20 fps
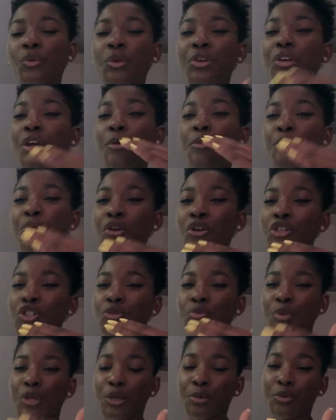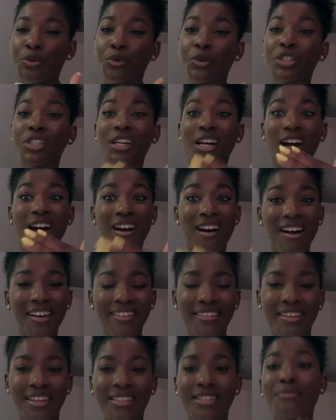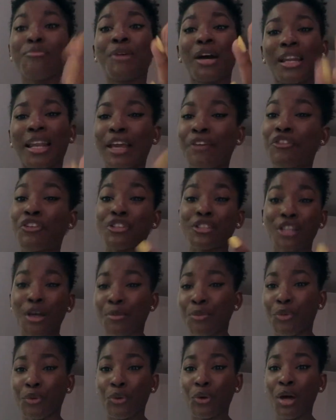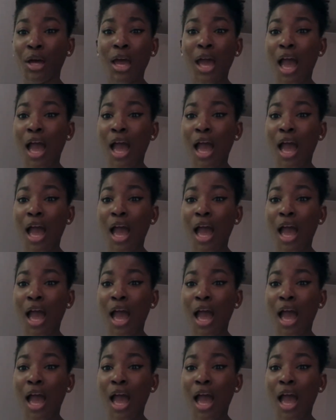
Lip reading: When you approach people with kindness, man, like for example,